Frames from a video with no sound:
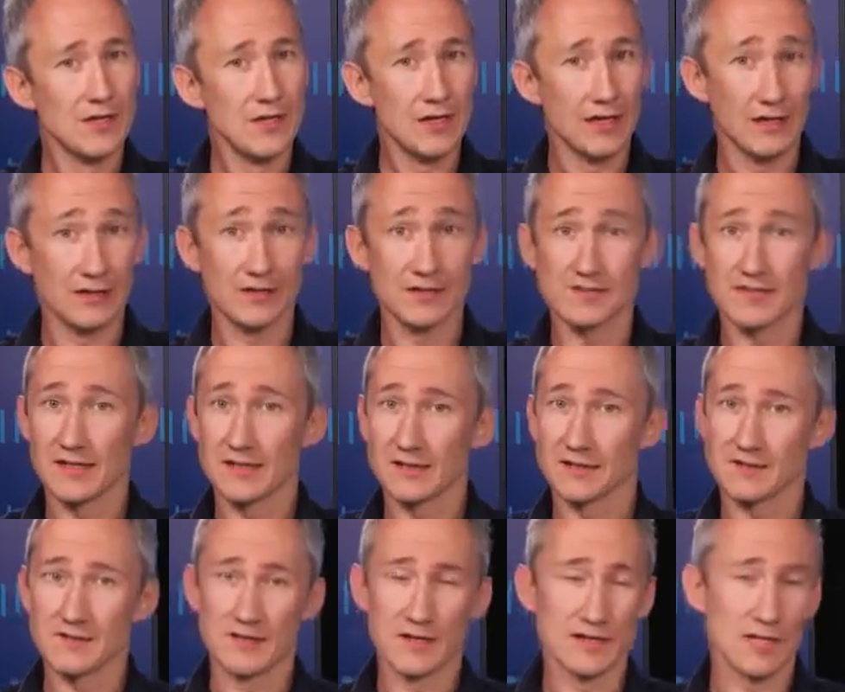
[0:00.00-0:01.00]

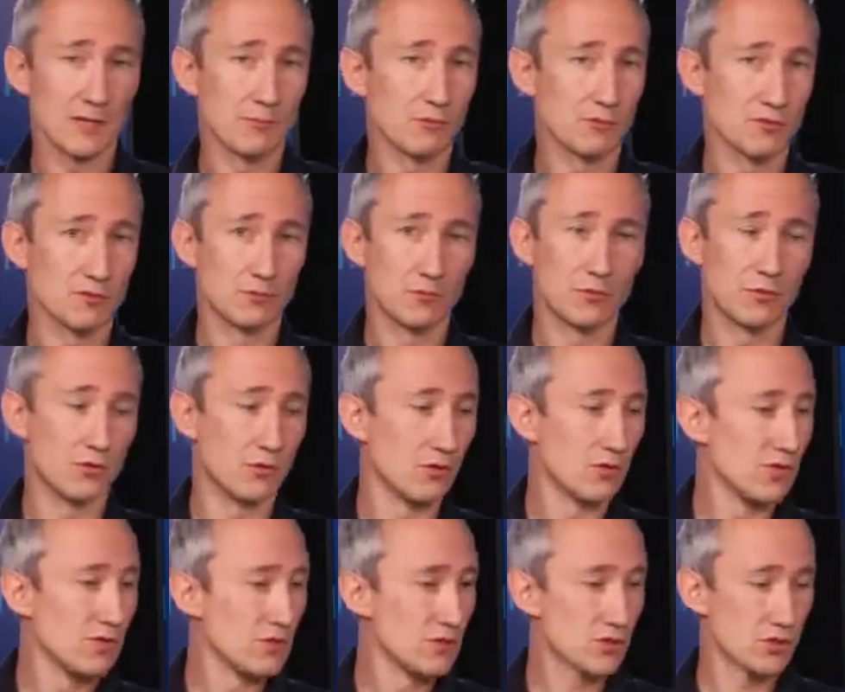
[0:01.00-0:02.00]
containers and enables a more
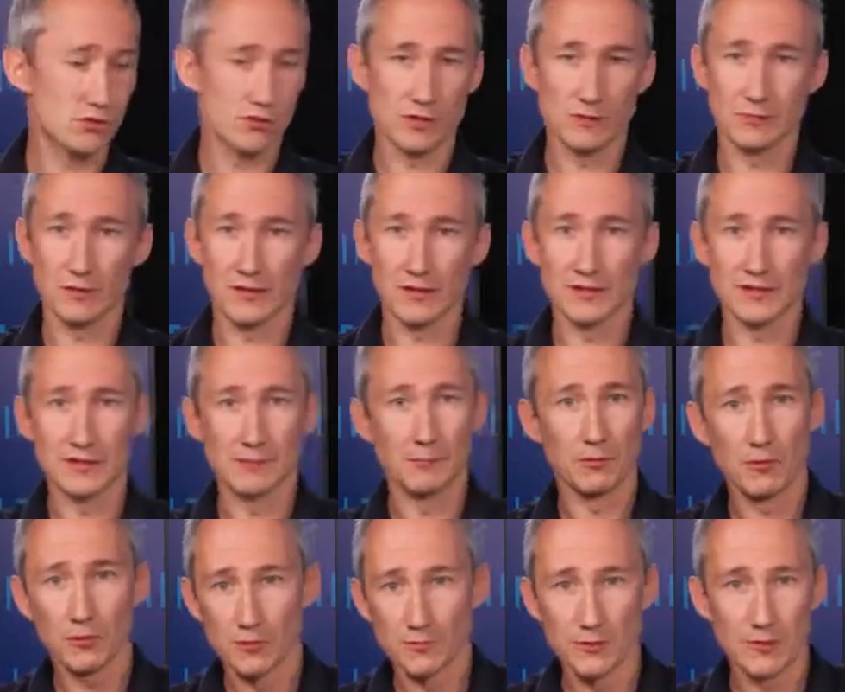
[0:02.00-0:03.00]
streamlined
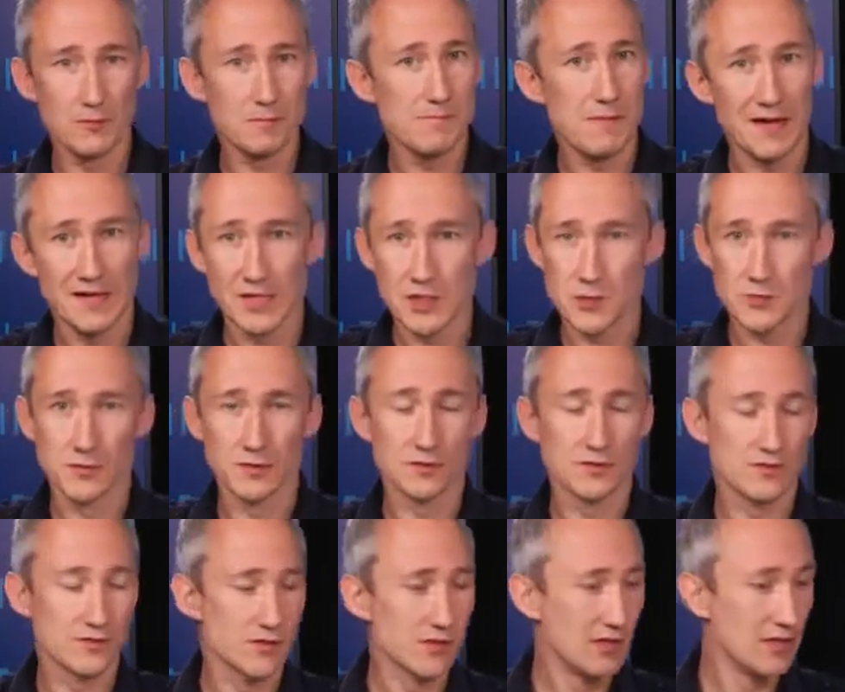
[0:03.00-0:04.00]
deployment,
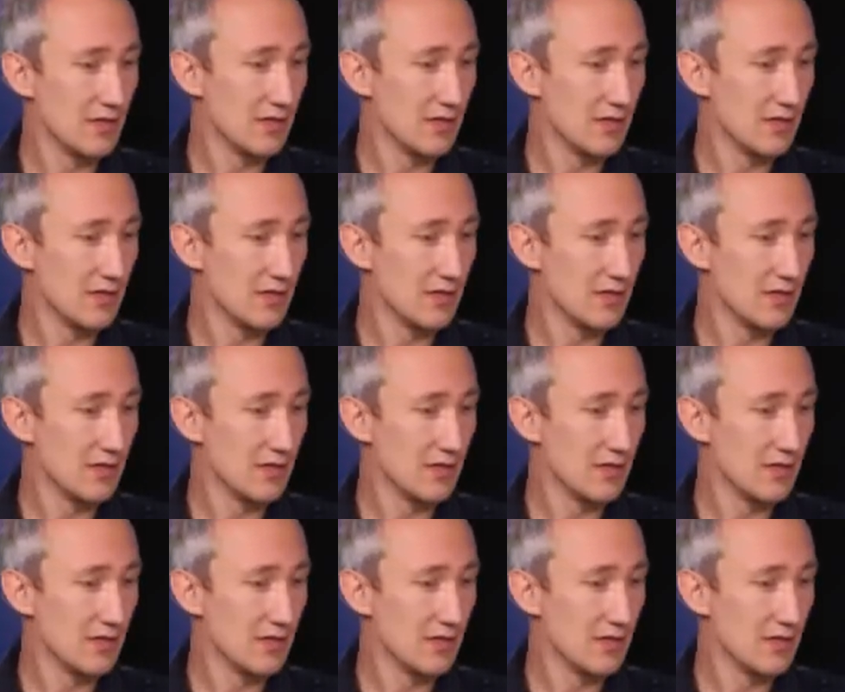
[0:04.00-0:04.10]
management,